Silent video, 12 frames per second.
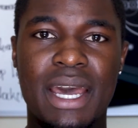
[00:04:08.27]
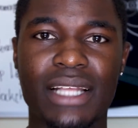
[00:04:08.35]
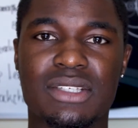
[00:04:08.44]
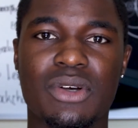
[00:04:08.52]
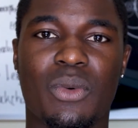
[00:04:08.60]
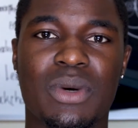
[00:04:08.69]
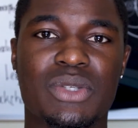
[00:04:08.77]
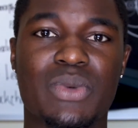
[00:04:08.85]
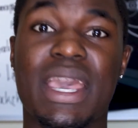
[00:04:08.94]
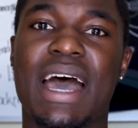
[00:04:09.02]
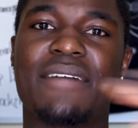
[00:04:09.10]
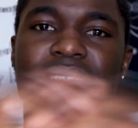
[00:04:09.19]
And so once
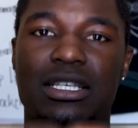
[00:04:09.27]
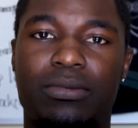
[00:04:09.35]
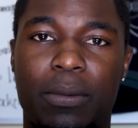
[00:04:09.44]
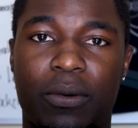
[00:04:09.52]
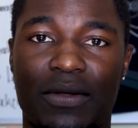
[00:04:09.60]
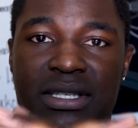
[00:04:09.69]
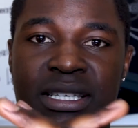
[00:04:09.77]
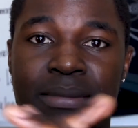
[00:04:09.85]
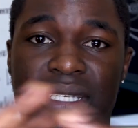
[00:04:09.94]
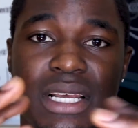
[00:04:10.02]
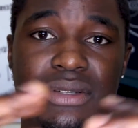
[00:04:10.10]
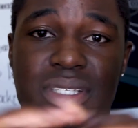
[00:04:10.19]
we have these people of the same
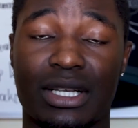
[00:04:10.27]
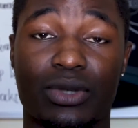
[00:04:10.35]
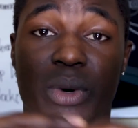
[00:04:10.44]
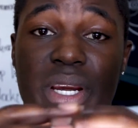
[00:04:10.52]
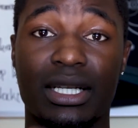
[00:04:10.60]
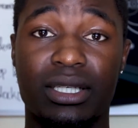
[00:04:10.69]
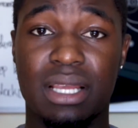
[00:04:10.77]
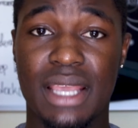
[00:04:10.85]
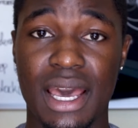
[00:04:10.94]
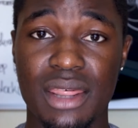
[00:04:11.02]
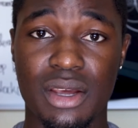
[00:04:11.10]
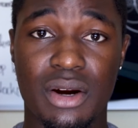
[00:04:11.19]
skill sets working
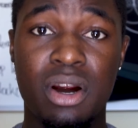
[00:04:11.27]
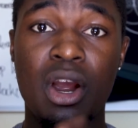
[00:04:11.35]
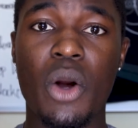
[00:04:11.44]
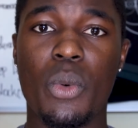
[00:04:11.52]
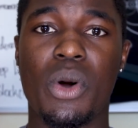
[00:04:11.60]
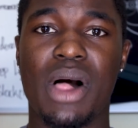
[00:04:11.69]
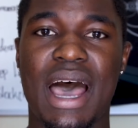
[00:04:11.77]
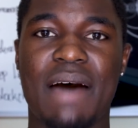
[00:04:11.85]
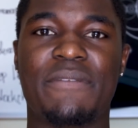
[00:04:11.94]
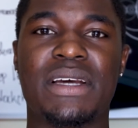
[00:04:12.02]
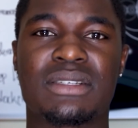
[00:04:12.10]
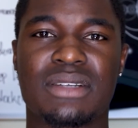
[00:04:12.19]
together, we'll
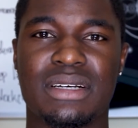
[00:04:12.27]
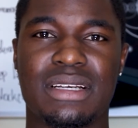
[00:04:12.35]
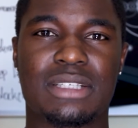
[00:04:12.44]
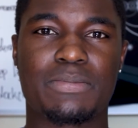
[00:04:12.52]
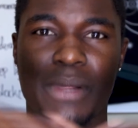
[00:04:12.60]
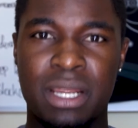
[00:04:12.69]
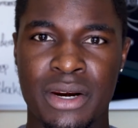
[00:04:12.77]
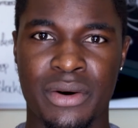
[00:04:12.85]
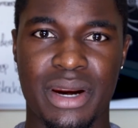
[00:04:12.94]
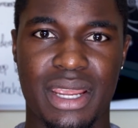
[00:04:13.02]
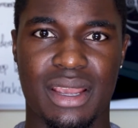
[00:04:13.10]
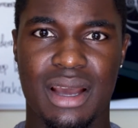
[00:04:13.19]
have
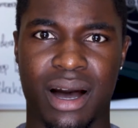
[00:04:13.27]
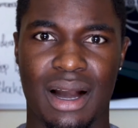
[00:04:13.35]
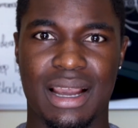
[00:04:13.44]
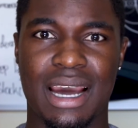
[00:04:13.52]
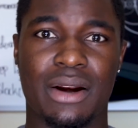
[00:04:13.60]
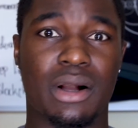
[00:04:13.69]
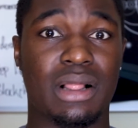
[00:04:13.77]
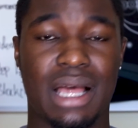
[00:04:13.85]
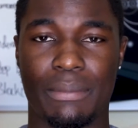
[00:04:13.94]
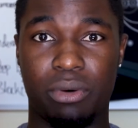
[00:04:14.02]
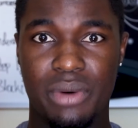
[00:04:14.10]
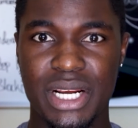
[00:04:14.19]
interdisciplinary kind of
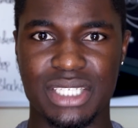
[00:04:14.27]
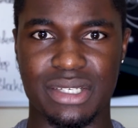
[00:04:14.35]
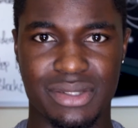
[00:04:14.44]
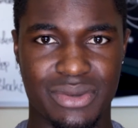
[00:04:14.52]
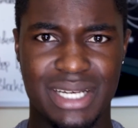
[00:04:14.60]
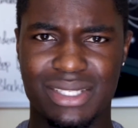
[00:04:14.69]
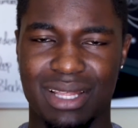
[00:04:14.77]
collaborations, right?